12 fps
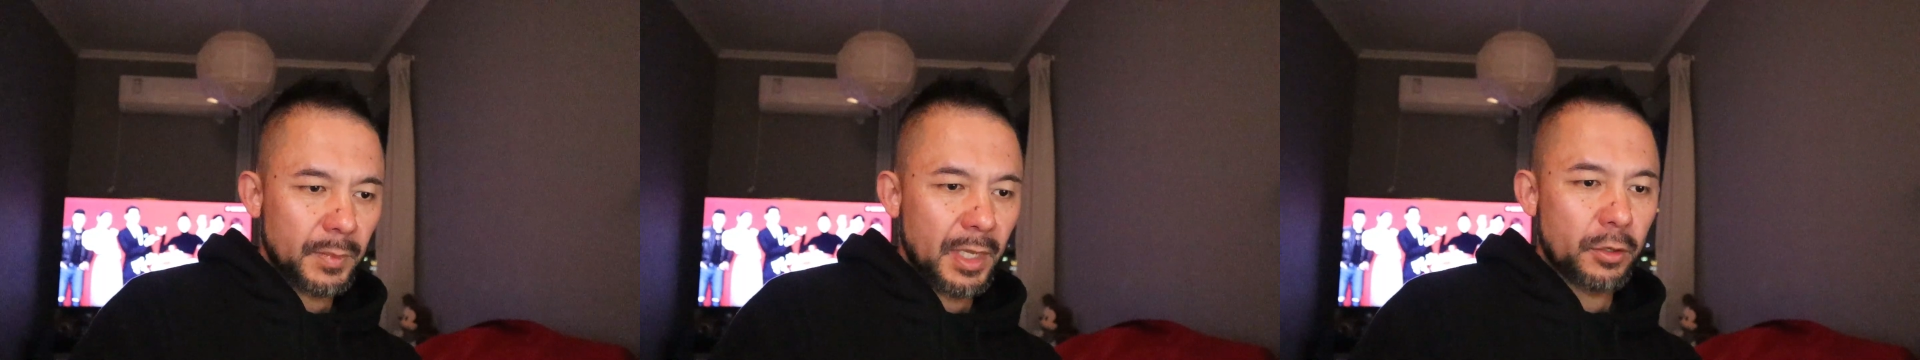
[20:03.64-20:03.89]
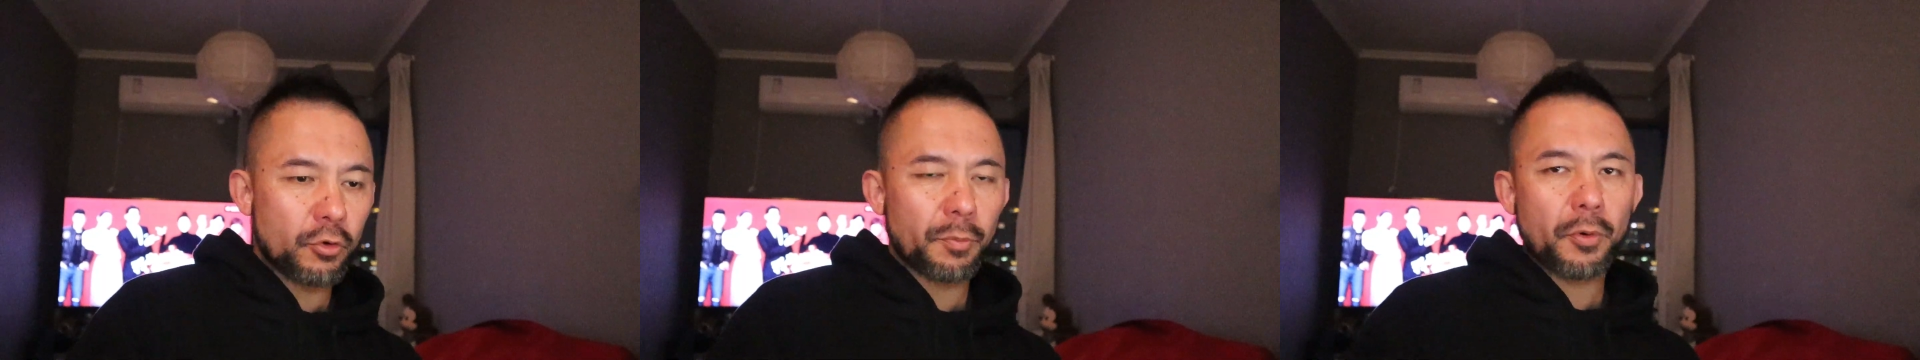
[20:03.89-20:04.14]

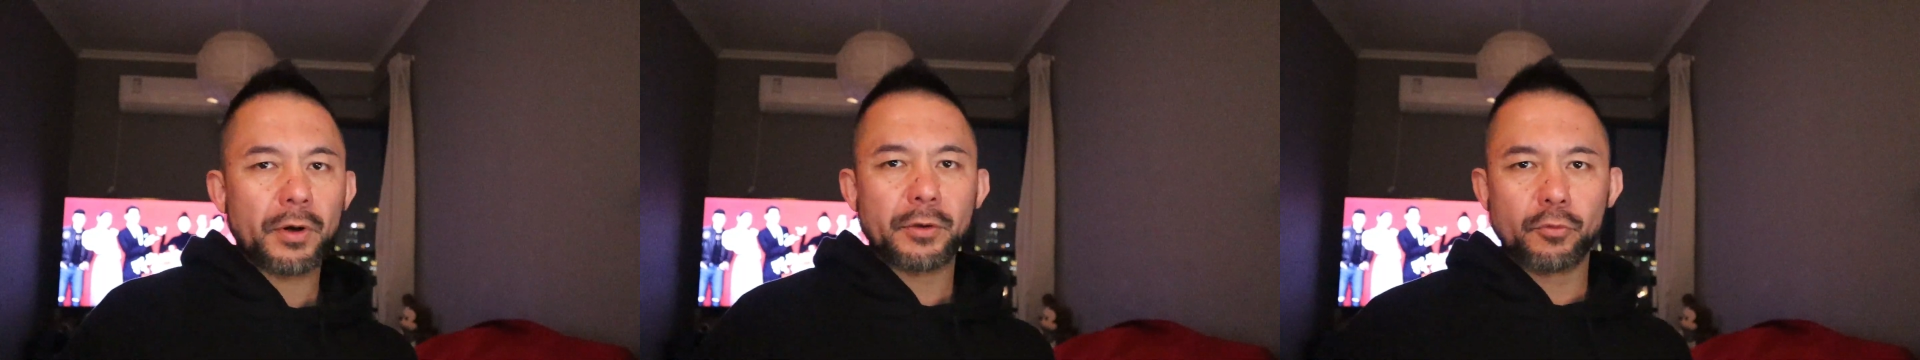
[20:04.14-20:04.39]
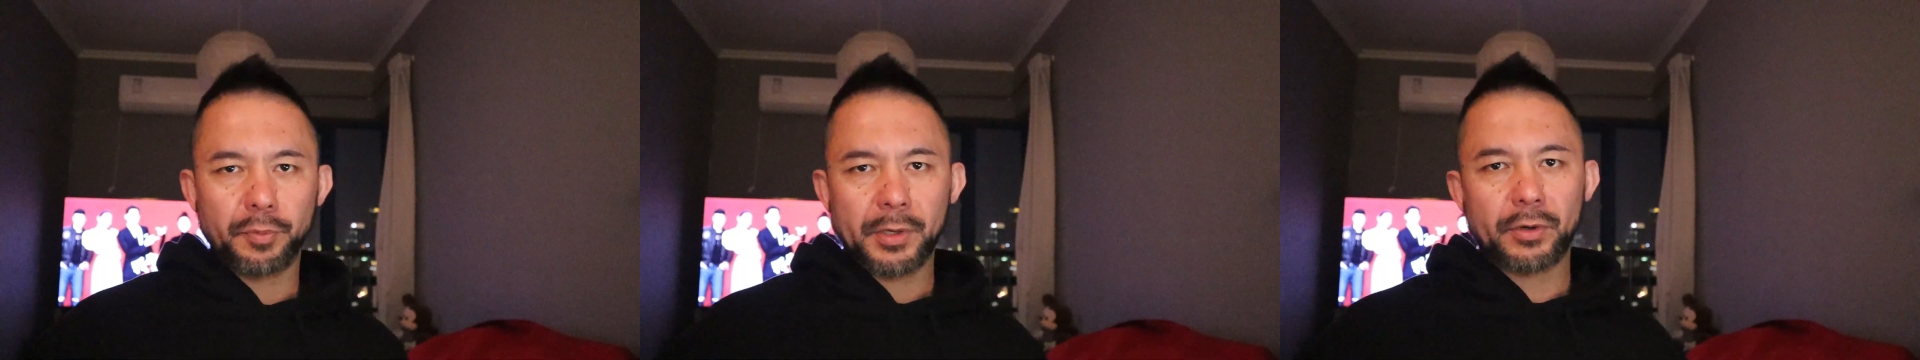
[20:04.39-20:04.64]
your body
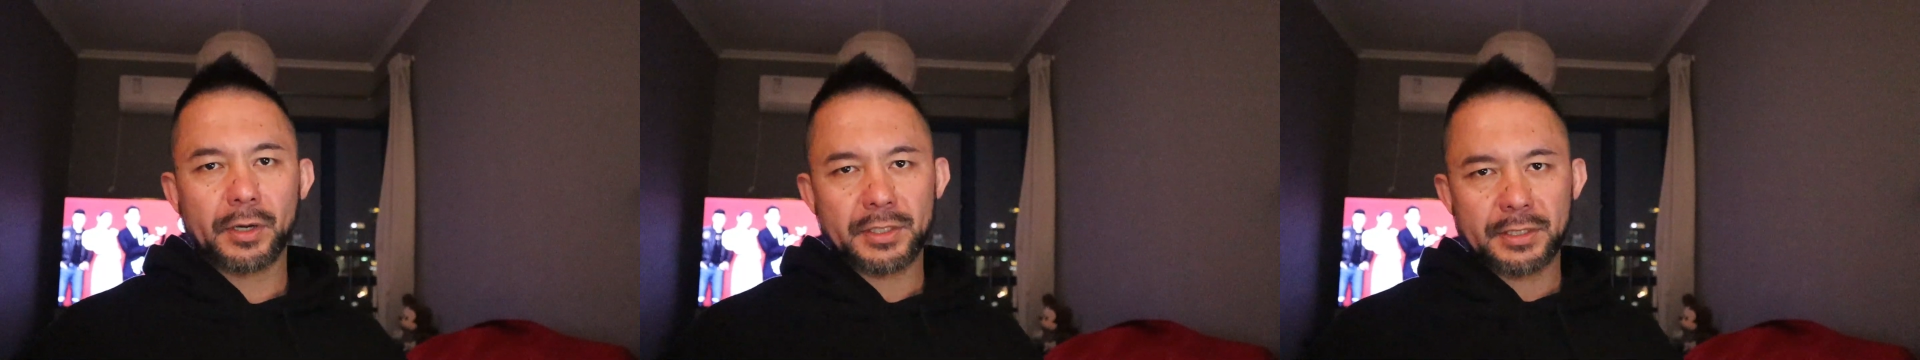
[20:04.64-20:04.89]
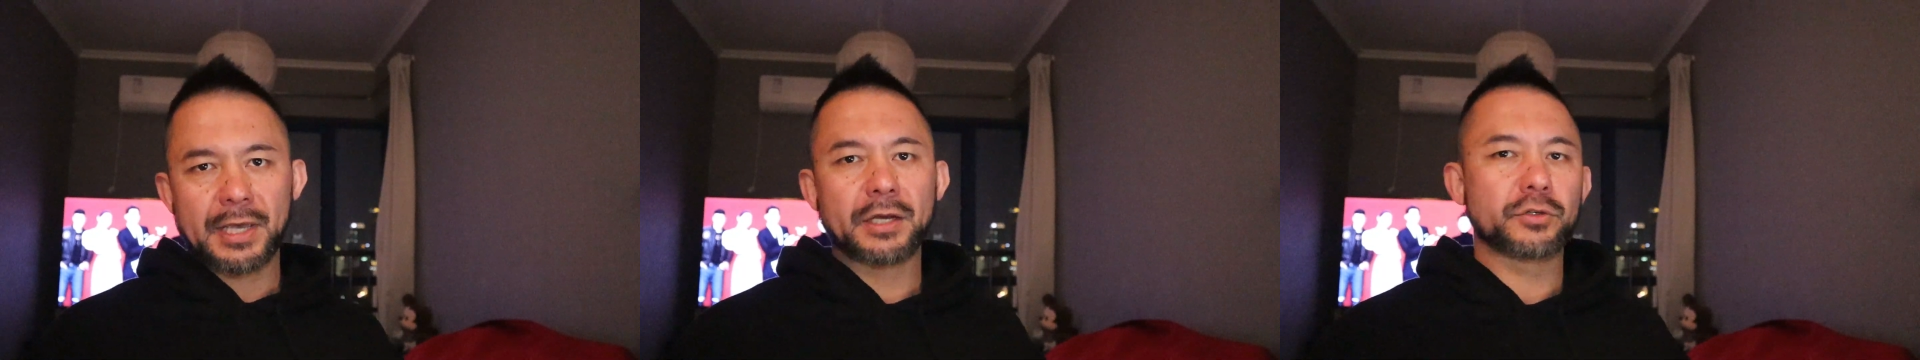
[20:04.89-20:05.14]
will build
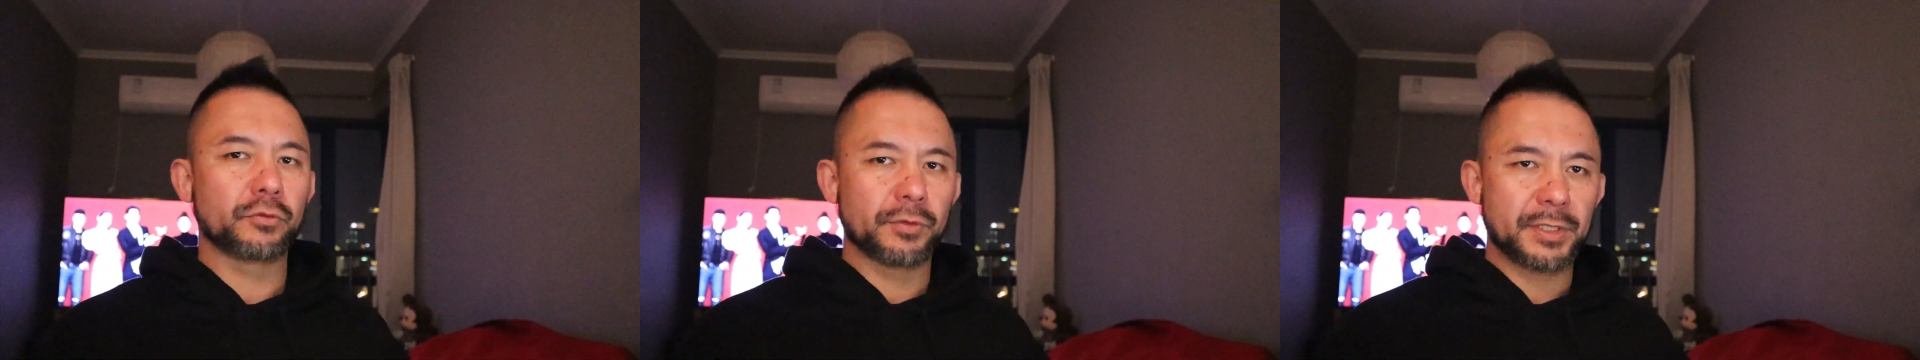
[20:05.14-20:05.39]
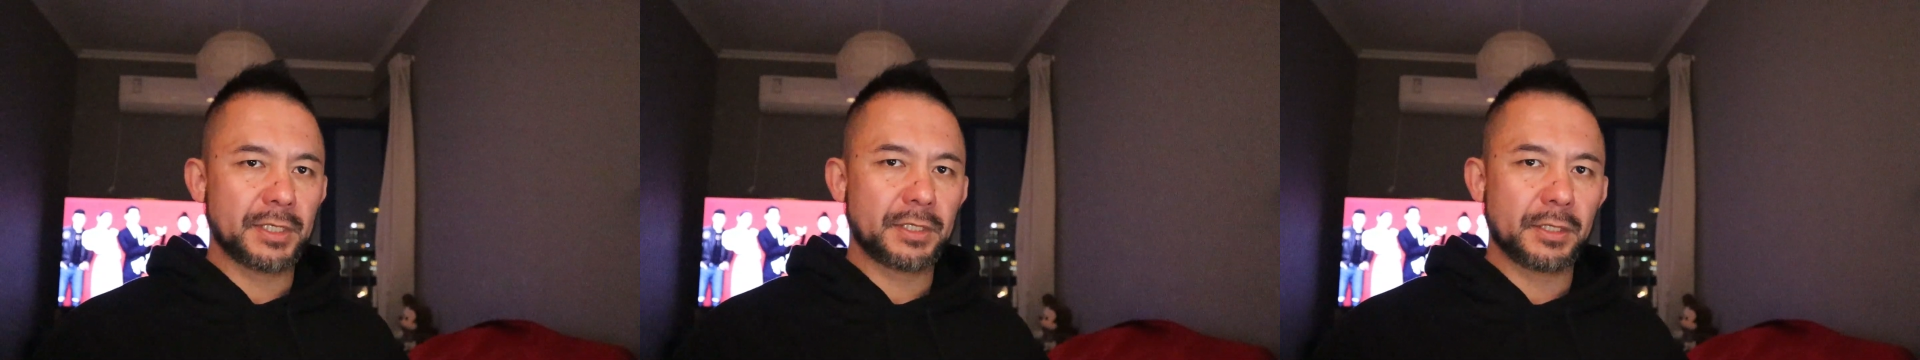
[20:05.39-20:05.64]
its natural
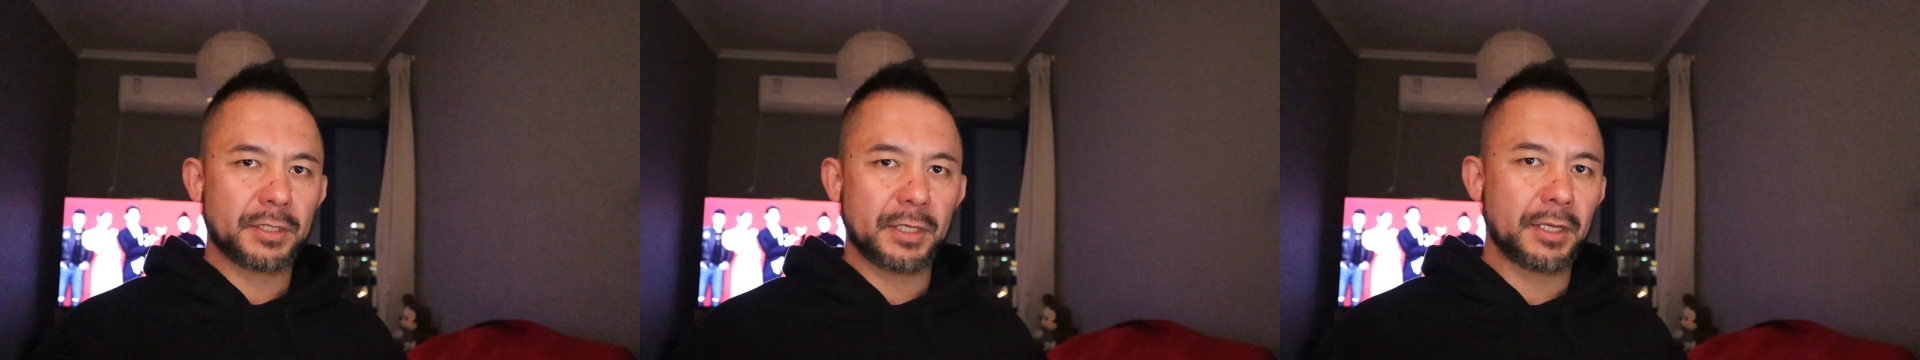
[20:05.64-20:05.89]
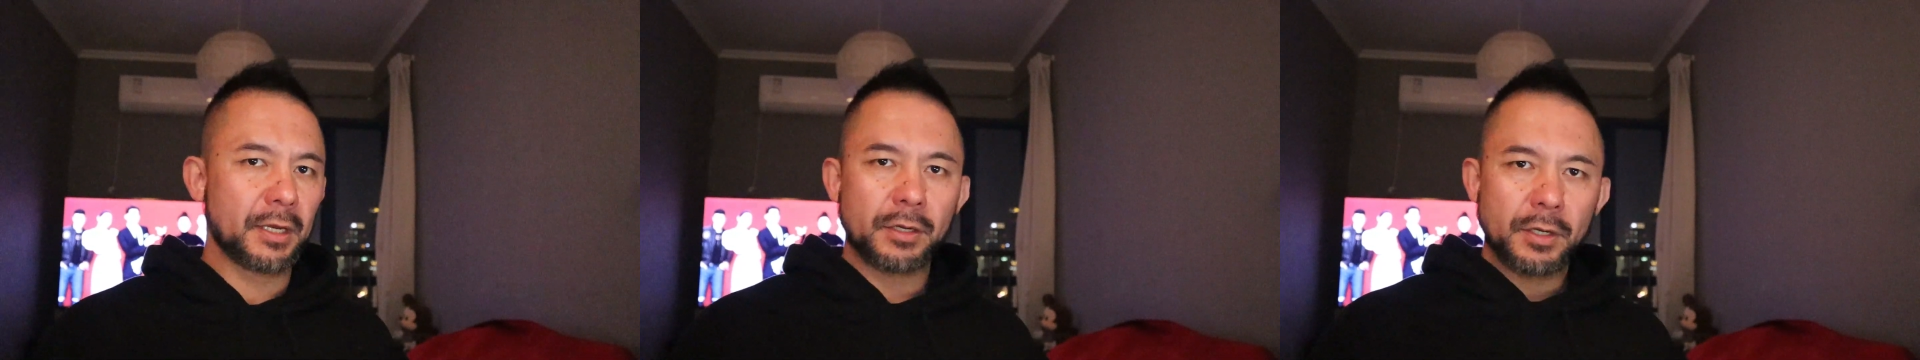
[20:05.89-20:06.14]
resistance,
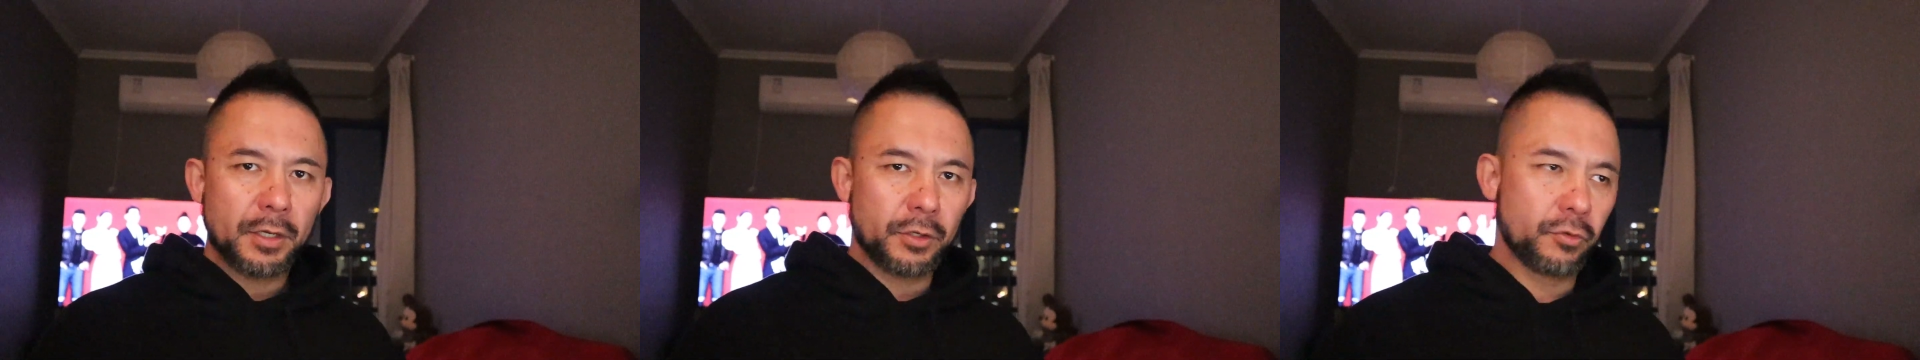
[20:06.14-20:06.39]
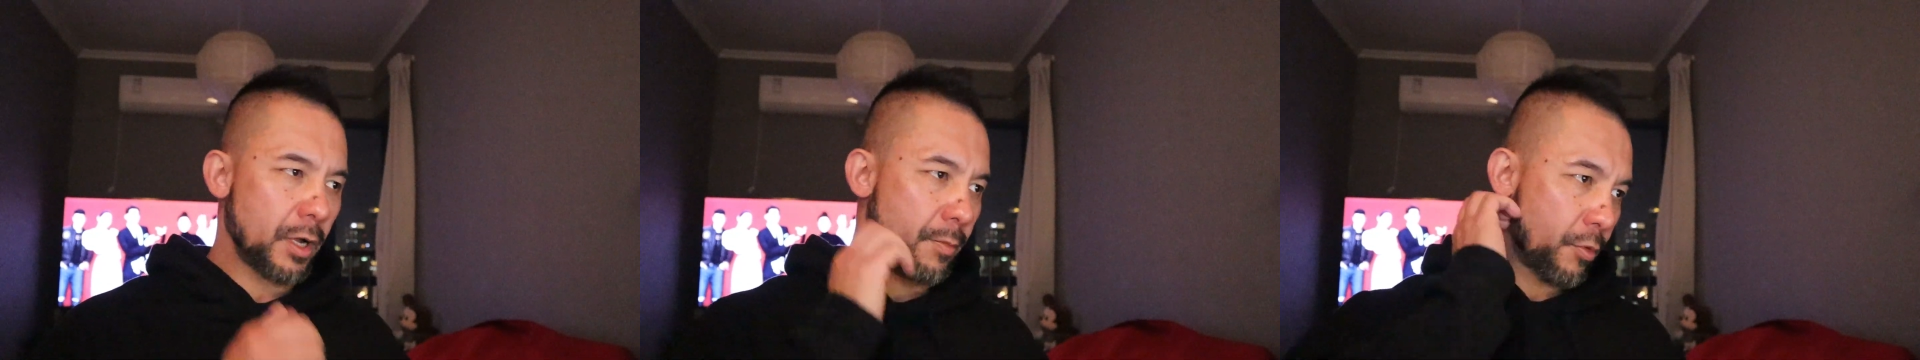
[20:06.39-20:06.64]
and then
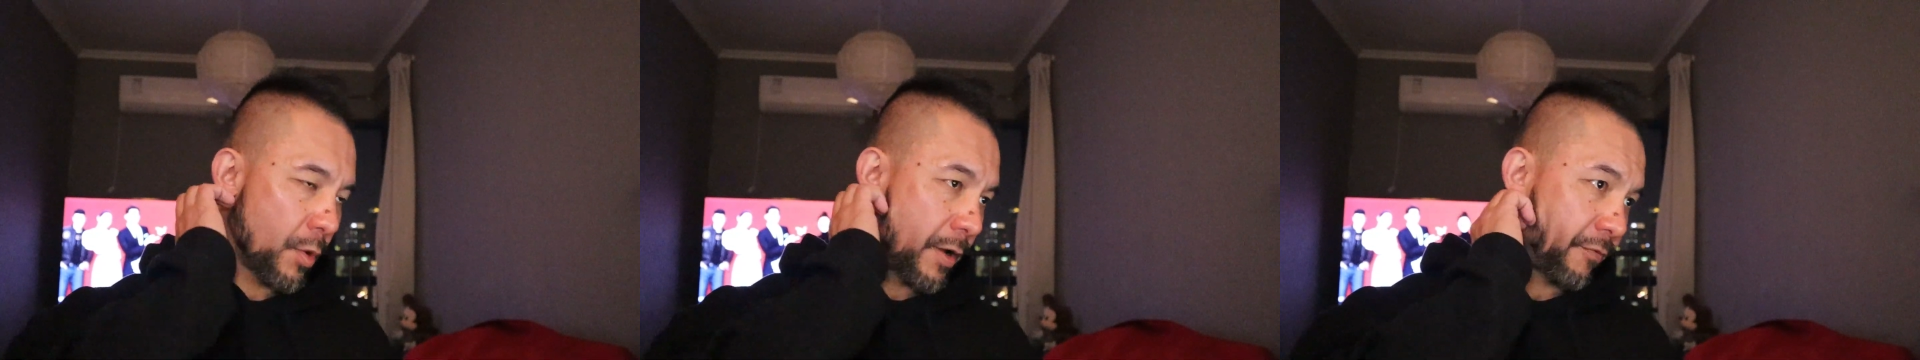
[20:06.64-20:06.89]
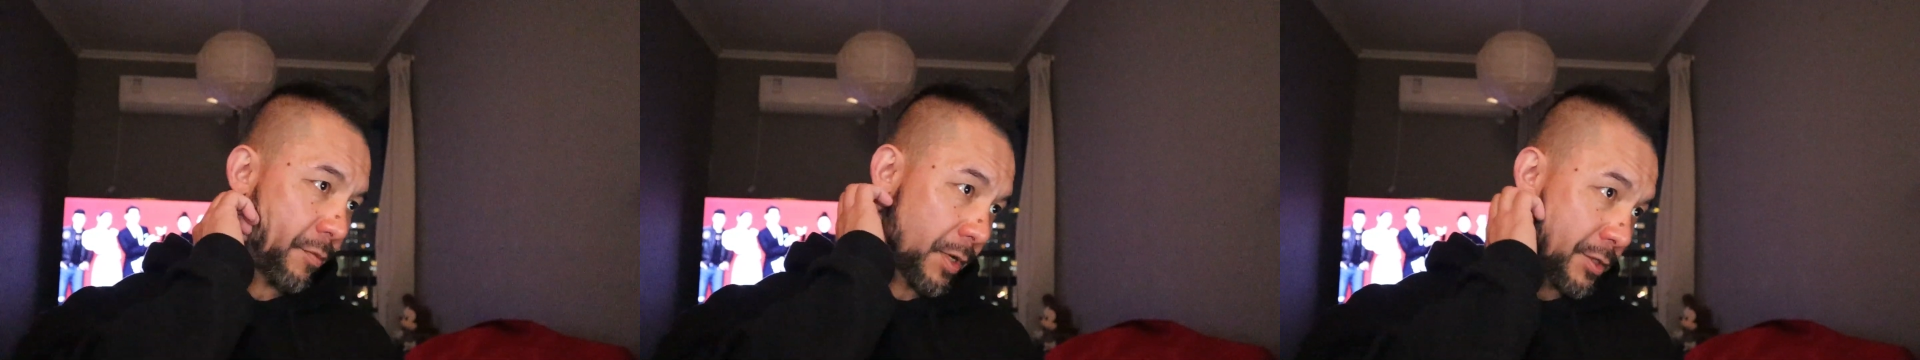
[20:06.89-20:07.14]
you'll come
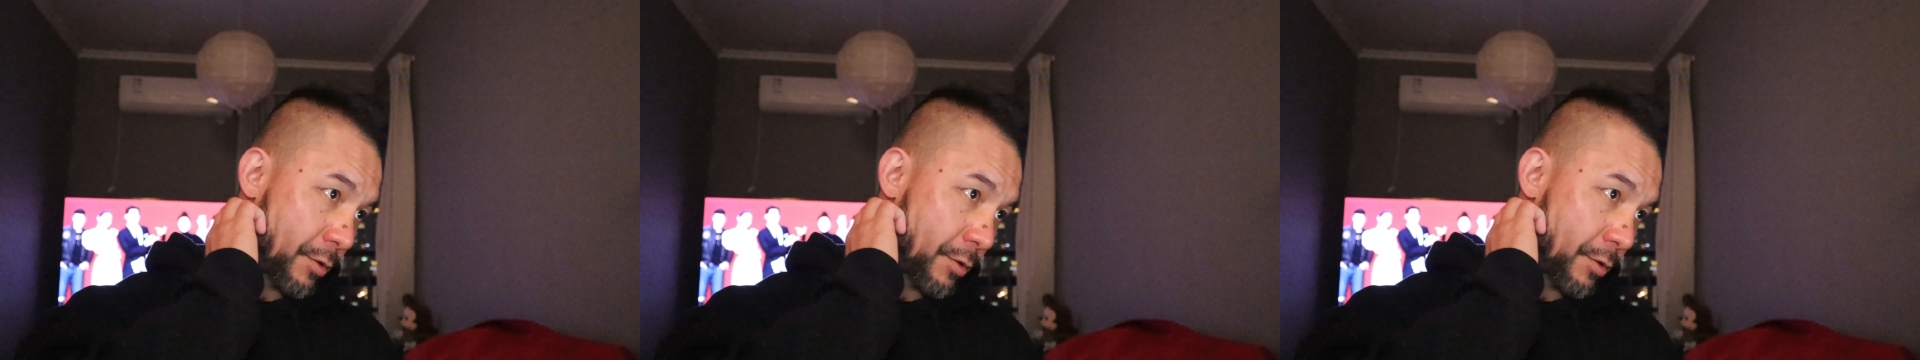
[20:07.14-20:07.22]
away from it.